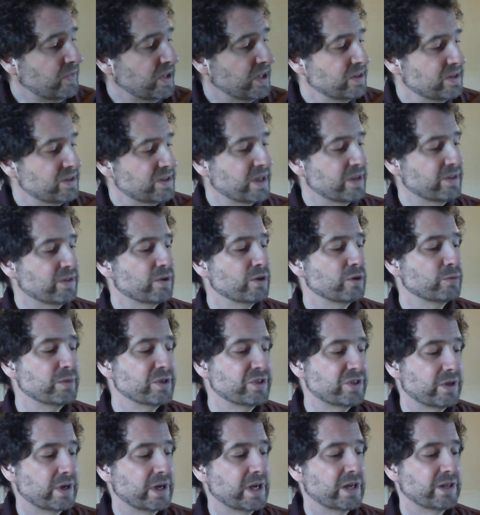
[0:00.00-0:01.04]
Seth heard
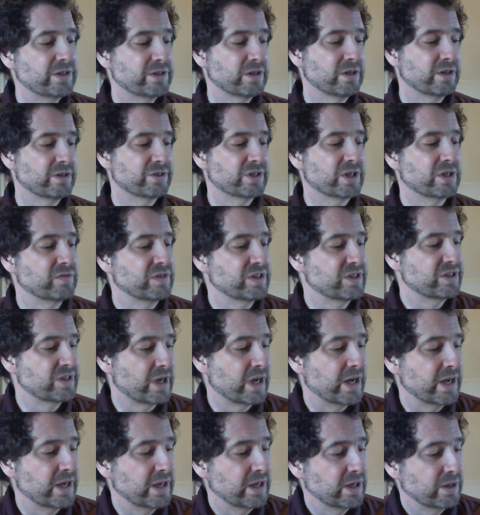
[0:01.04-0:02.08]
Mr. Antos give a
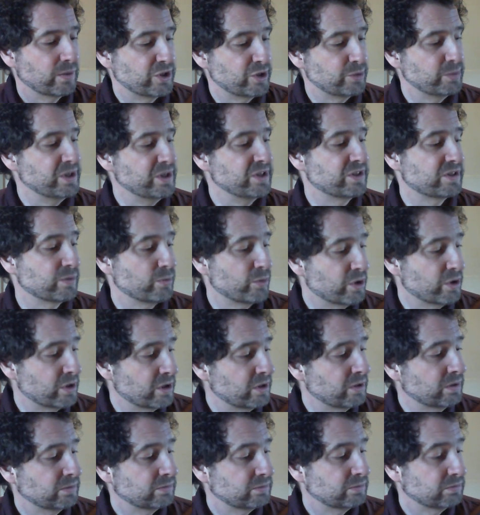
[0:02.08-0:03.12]
sigh, which means
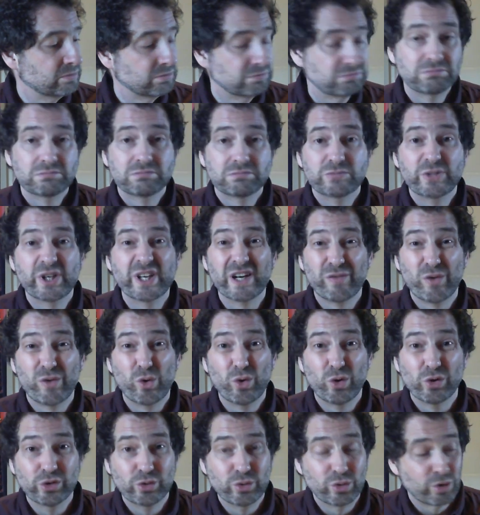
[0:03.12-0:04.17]
tomorrow we could have a
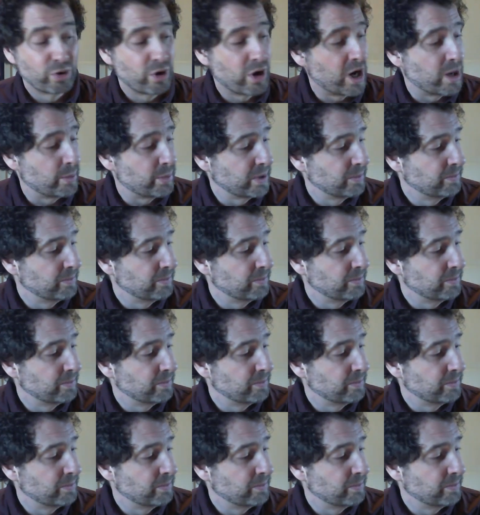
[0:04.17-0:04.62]
whole new crop.